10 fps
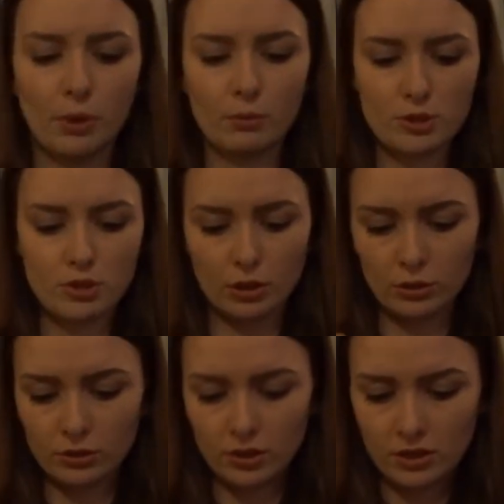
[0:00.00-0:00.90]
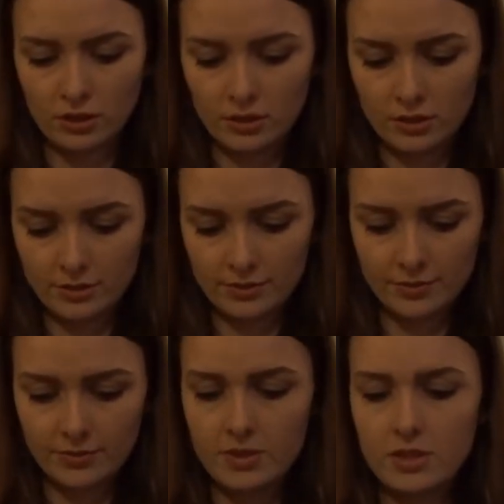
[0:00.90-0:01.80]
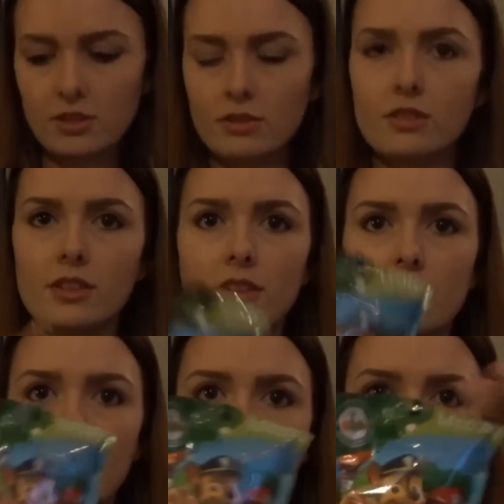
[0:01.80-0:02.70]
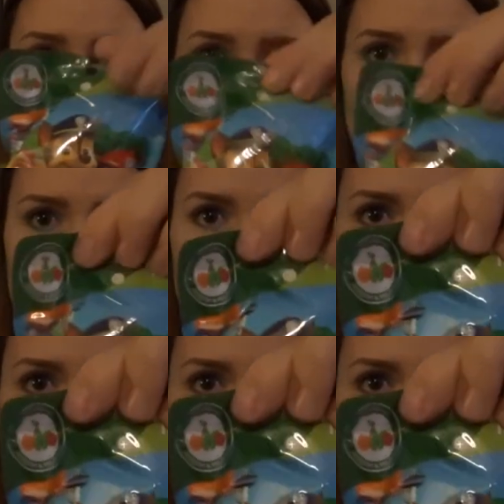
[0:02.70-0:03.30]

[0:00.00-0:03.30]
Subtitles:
Patrol, so they're like that,